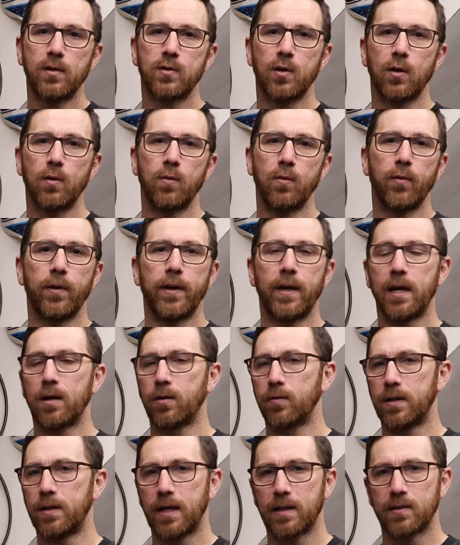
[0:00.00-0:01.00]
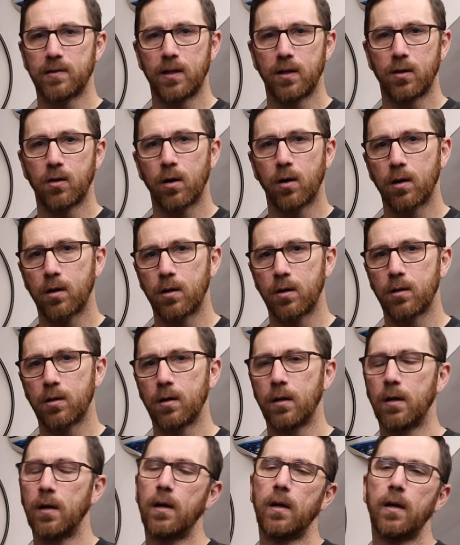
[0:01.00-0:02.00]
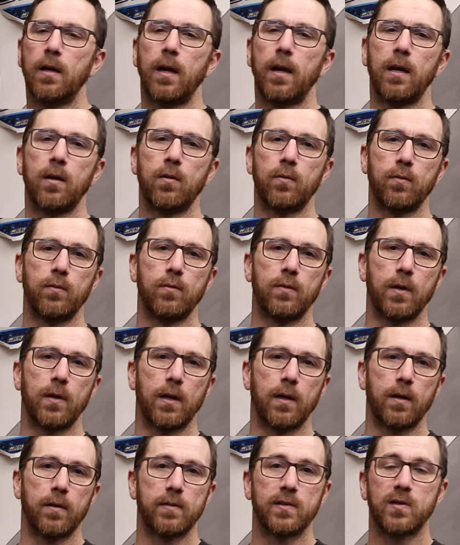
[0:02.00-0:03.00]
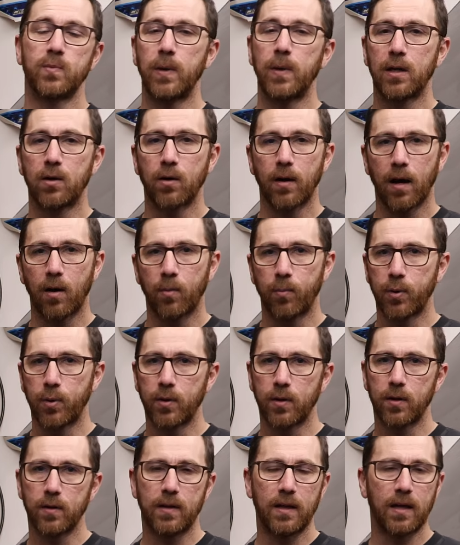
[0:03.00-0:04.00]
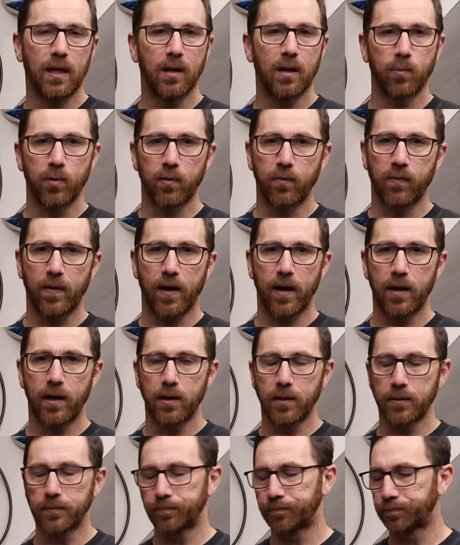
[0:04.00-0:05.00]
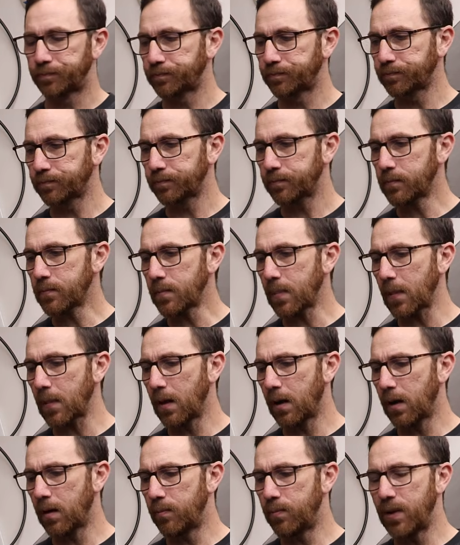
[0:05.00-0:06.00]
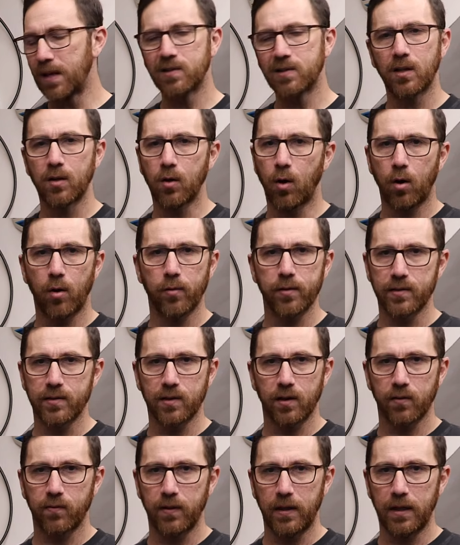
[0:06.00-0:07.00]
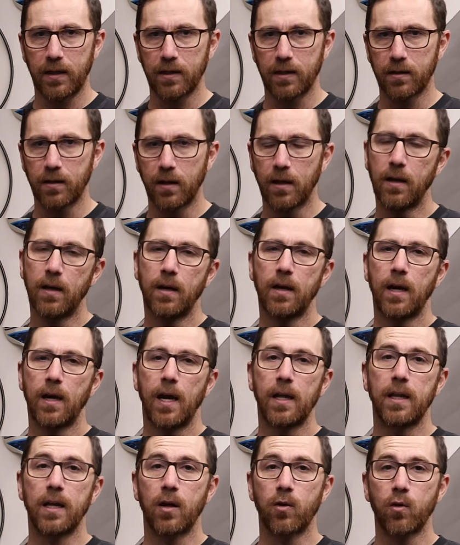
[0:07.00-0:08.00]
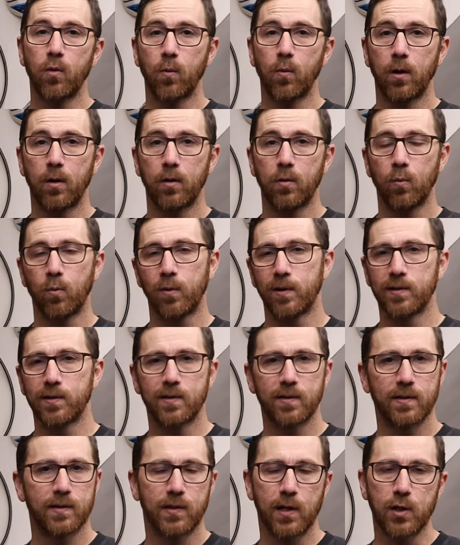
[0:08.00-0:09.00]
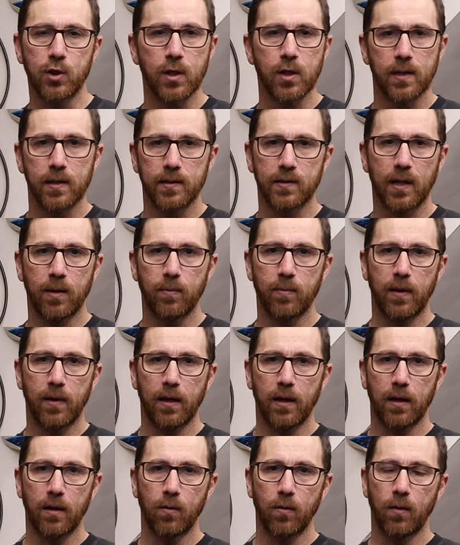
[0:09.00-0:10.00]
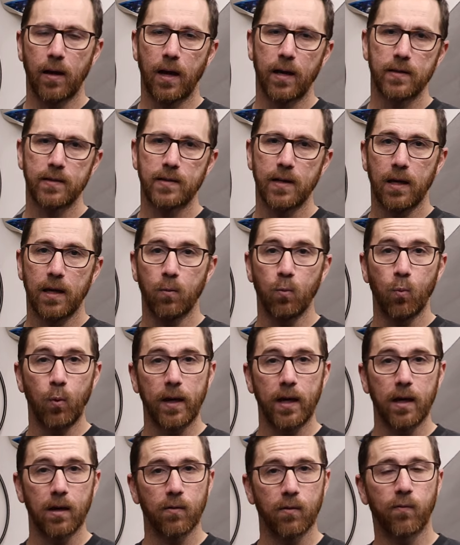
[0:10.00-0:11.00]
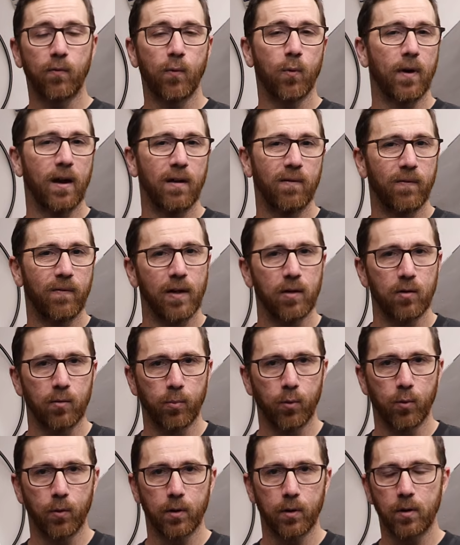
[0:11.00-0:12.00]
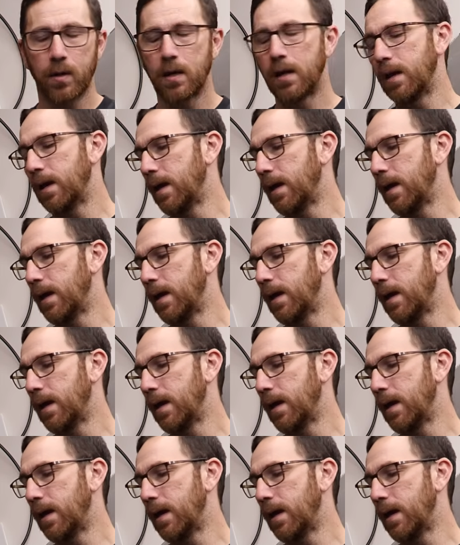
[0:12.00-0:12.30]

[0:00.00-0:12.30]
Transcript: So it handled the SD card, handled the speaker output, the amplifier, basically all the stuff needed. And the other one was essentially the same thing as a wing for a feather board.